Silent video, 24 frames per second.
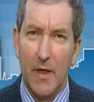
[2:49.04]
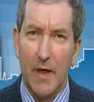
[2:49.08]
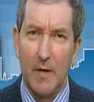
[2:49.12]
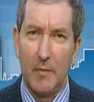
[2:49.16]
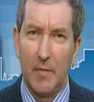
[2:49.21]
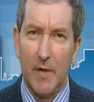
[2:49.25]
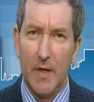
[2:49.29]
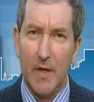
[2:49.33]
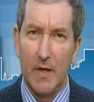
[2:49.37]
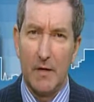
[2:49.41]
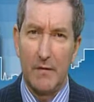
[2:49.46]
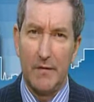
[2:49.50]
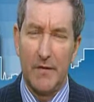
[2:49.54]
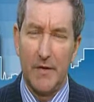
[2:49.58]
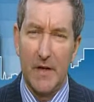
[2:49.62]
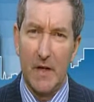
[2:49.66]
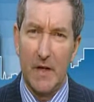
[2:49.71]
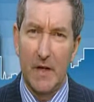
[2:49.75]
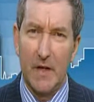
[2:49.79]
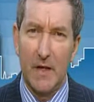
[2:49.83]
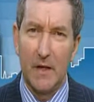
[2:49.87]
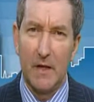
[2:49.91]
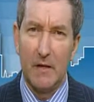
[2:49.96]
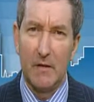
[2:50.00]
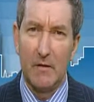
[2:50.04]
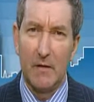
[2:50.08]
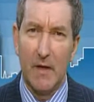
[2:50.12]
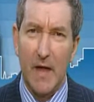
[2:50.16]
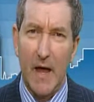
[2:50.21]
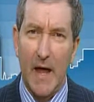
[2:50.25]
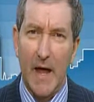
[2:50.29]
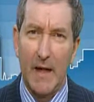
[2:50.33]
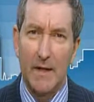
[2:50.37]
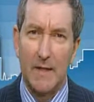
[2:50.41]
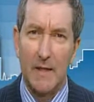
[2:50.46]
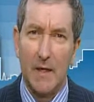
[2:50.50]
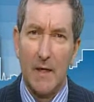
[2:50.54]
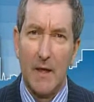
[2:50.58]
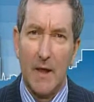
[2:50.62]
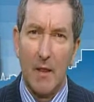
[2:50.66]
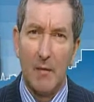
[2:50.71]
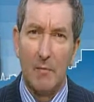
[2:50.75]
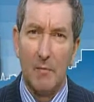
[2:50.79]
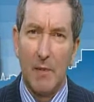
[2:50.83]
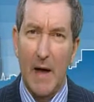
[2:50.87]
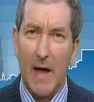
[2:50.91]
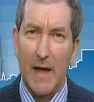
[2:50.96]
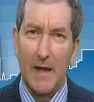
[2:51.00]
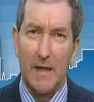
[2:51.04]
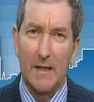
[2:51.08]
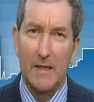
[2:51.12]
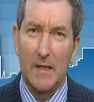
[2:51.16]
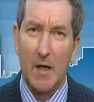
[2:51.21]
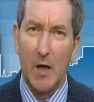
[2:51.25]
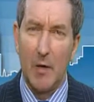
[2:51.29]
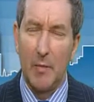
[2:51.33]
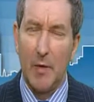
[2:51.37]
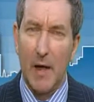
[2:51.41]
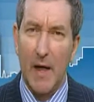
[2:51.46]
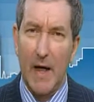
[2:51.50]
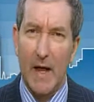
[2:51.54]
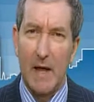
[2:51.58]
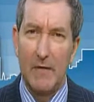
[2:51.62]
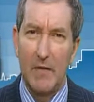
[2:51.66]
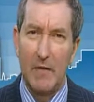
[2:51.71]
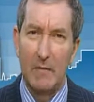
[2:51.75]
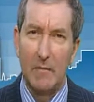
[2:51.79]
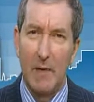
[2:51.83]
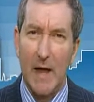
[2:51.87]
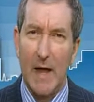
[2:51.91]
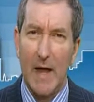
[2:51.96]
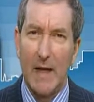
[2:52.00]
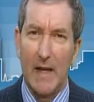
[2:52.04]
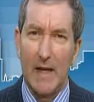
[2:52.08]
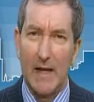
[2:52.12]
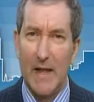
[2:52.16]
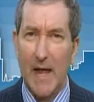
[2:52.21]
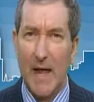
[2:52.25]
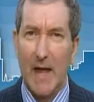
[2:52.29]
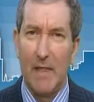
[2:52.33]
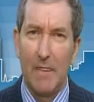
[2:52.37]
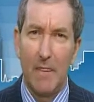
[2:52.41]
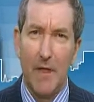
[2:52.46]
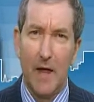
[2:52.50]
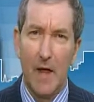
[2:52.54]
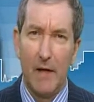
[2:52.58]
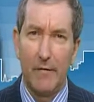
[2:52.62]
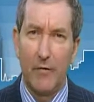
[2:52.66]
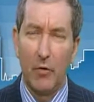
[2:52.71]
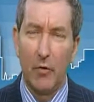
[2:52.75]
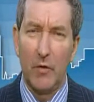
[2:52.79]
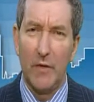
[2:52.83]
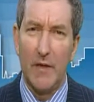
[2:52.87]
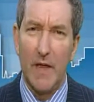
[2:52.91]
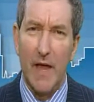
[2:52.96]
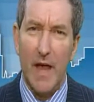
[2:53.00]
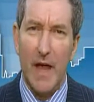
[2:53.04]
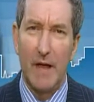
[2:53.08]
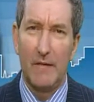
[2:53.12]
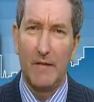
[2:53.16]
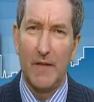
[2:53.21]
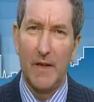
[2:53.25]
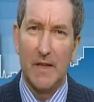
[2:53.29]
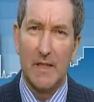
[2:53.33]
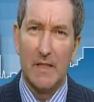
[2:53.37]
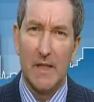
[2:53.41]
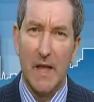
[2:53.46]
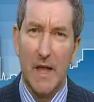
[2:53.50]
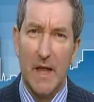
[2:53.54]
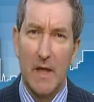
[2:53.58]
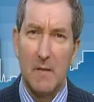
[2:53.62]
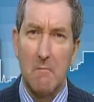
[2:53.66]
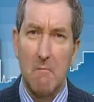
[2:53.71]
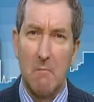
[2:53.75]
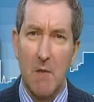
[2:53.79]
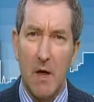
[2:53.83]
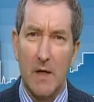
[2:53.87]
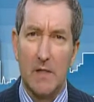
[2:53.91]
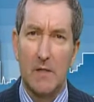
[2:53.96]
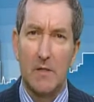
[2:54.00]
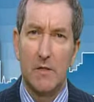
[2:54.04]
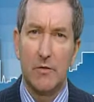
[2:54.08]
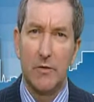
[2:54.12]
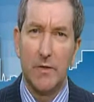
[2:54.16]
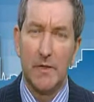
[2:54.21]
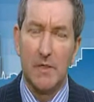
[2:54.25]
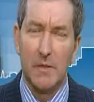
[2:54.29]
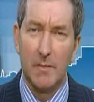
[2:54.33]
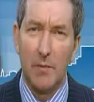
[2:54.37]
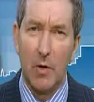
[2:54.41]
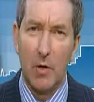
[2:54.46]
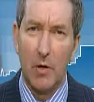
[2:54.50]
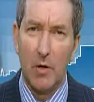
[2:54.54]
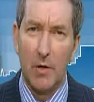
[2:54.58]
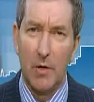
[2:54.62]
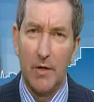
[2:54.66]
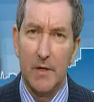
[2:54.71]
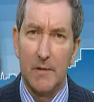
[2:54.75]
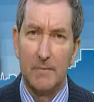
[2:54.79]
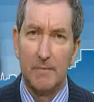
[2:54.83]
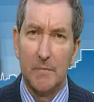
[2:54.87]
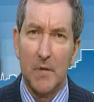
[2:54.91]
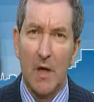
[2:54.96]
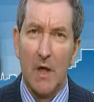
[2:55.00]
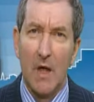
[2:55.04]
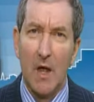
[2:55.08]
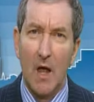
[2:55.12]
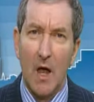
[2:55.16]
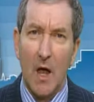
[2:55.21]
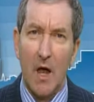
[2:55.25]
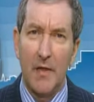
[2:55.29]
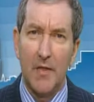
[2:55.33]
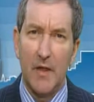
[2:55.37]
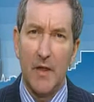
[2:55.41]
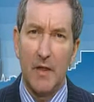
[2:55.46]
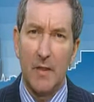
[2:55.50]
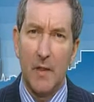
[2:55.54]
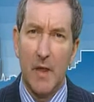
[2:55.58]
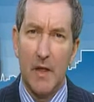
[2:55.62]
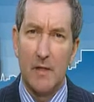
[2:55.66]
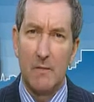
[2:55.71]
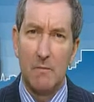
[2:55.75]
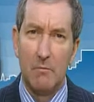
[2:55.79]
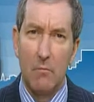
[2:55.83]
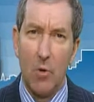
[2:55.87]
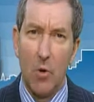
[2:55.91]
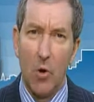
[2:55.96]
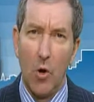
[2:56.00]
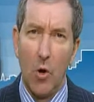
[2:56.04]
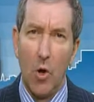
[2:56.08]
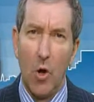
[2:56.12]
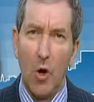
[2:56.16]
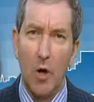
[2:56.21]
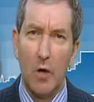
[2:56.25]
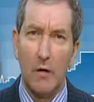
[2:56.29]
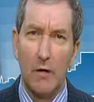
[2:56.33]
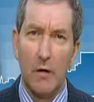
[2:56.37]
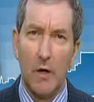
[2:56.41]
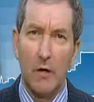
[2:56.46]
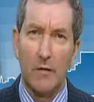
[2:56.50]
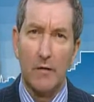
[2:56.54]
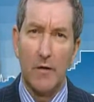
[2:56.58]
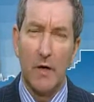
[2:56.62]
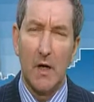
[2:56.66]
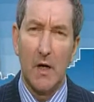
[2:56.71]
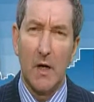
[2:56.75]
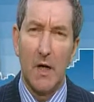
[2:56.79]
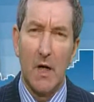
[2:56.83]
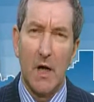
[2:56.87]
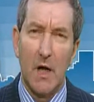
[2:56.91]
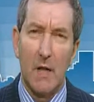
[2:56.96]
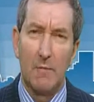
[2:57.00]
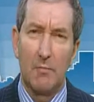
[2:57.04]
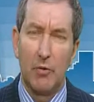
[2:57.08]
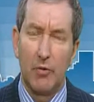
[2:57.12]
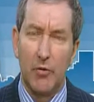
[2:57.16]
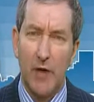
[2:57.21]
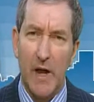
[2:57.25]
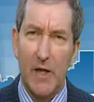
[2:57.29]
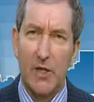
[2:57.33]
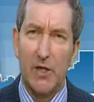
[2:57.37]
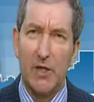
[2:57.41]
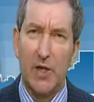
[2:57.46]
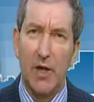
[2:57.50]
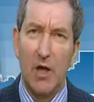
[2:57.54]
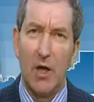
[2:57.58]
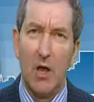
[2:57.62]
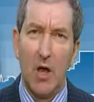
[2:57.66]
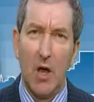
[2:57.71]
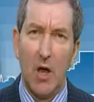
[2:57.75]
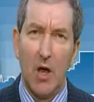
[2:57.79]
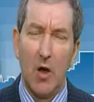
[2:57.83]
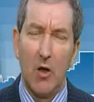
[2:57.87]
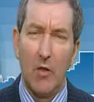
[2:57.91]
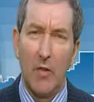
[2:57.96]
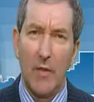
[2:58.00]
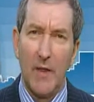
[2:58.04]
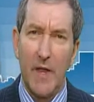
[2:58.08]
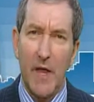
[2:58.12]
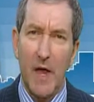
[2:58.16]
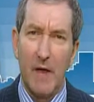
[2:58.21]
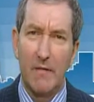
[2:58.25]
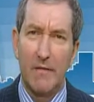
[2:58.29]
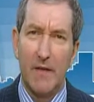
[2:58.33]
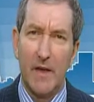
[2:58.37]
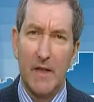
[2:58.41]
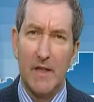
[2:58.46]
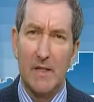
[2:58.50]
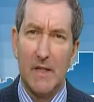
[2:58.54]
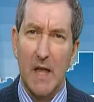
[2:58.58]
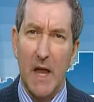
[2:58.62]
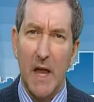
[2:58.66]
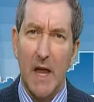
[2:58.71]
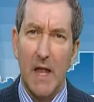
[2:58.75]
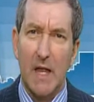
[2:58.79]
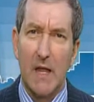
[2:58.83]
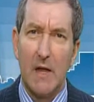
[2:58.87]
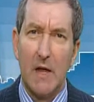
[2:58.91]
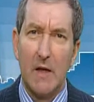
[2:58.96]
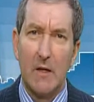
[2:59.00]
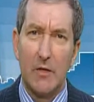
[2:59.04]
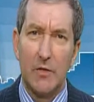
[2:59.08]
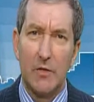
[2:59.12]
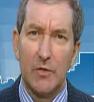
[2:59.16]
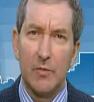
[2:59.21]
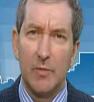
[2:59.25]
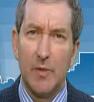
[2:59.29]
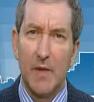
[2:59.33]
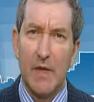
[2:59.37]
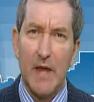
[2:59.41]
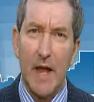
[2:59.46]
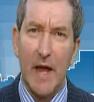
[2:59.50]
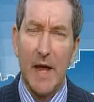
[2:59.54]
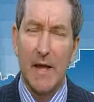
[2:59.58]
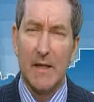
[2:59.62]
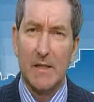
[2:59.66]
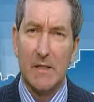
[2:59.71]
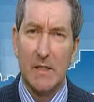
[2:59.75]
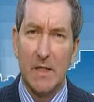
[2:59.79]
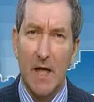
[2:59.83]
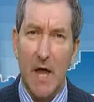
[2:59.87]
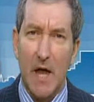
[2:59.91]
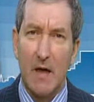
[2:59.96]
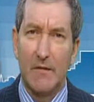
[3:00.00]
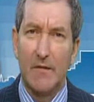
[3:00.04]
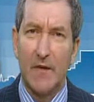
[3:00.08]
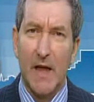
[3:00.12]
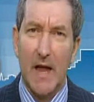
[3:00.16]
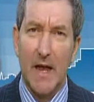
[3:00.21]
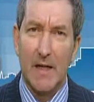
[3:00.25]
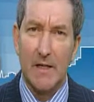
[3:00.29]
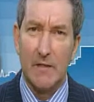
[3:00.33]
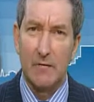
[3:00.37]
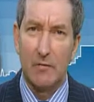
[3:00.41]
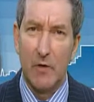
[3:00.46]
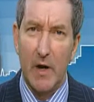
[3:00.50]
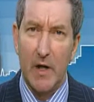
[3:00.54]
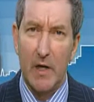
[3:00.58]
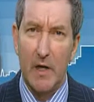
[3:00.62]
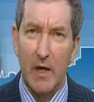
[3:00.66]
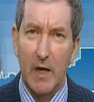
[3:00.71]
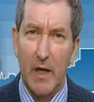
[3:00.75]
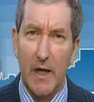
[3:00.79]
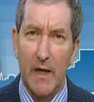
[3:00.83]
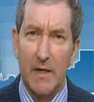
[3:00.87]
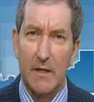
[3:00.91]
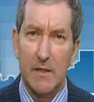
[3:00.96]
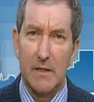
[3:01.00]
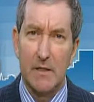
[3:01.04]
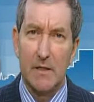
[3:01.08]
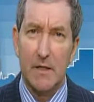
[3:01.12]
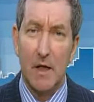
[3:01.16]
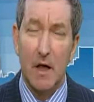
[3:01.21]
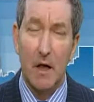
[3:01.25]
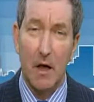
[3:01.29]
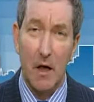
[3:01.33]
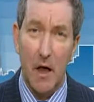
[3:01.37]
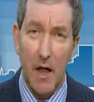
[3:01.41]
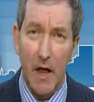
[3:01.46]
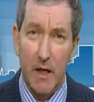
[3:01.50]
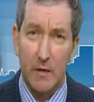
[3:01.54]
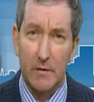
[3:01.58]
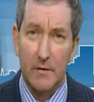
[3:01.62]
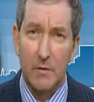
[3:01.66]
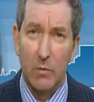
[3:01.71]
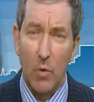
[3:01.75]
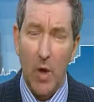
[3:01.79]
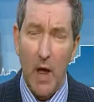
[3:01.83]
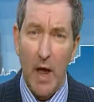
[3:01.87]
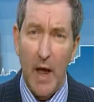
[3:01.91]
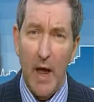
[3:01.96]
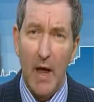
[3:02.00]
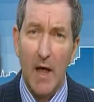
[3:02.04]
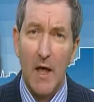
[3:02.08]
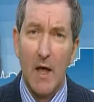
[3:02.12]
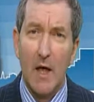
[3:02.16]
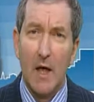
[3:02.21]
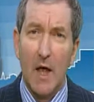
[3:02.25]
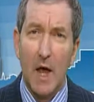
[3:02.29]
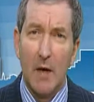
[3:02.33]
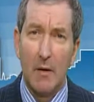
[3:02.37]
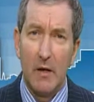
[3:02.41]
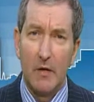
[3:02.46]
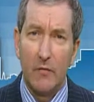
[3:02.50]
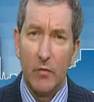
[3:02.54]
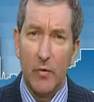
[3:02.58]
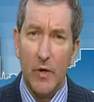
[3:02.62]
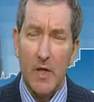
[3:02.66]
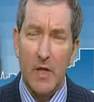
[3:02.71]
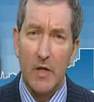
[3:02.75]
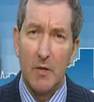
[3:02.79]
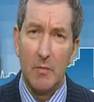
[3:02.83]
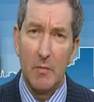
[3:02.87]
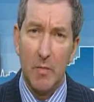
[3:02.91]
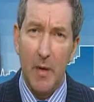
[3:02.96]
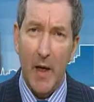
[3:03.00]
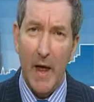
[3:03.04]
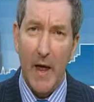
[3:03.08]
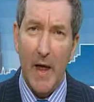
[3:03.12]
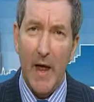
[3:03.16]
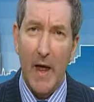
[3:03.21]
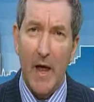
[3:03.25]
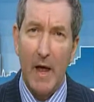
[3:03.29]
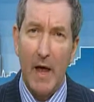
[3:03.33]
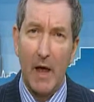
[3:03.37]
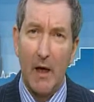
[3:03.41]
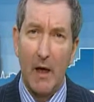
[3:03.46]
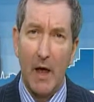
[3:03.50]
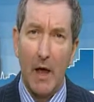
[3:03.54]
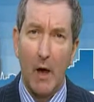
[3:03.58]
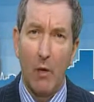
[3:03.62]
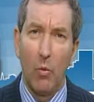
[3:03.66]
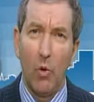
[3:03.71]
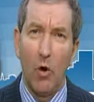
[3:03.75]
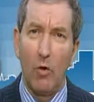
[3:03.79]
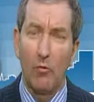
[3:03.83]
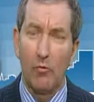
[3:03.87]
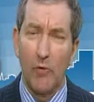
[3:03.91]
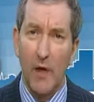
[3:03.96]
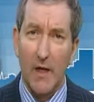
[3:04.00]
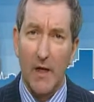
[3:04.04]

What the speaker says: there being a feeling that banks are behaving badly and therefore the FSA must respond. I think there's more of a pressure on the FSA to be as tough as regulators are elsewhere. I mean, if we compare what